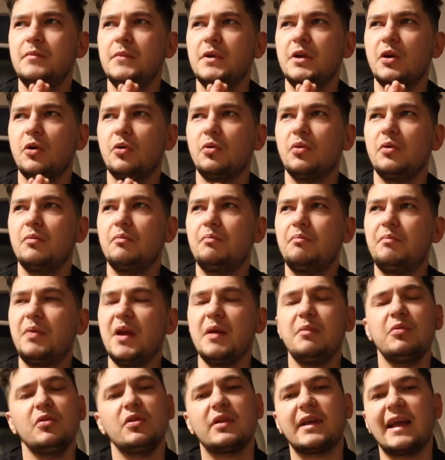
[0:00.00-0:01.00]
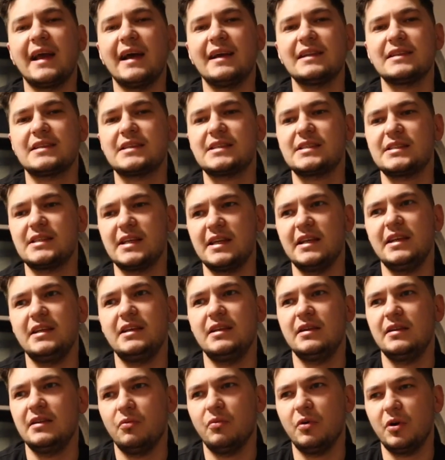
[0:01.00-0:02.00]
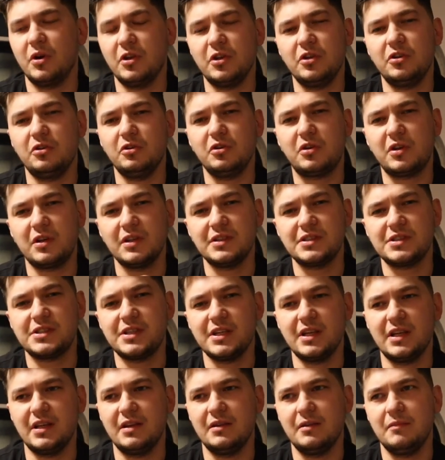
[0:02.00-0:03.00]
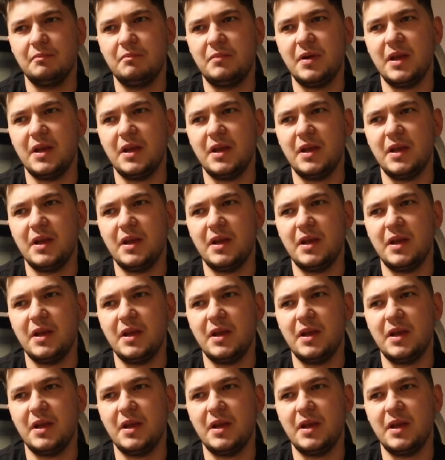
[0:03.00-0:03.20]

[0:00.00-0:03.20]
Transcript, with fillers: you know people can't see what you can see.